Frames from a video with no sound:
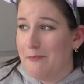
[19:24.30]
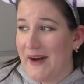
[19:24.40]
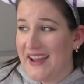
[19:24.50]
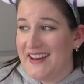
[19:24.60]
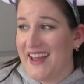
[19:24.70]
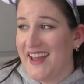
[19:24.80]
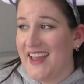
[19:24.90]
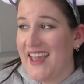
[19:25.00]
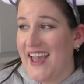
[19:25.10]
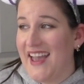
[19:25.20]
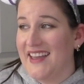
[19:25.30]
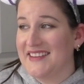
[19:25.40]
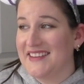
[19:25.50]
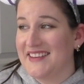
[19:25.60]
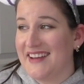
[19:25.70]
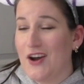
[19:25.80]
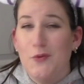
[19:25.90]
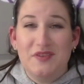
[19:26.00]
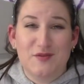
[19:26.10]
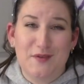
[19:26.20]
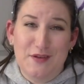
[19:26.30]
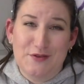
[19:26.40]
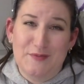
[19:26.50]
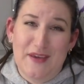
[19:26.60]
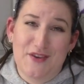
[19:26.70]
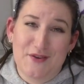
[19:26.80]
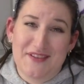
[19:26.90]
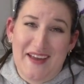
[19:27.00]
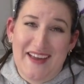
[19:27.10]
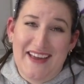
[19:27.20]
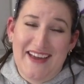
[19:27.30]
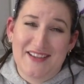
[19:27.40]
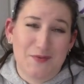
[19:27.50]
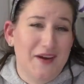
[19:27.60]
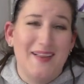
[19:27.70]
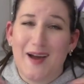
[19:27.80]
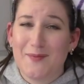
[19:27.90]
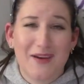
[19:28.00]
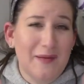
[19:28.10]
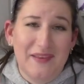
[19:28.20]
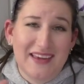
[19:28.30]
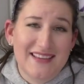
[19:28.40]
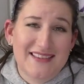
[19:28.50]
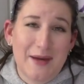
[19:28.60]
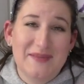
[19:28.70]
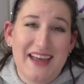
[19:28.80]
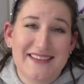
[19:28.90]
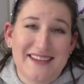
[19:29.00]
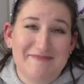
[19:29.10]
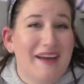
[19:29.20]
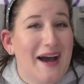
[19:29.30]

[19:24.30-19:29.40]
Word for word: my day, and I hope these videos make your day as well. I'm rambling. It's time to end it.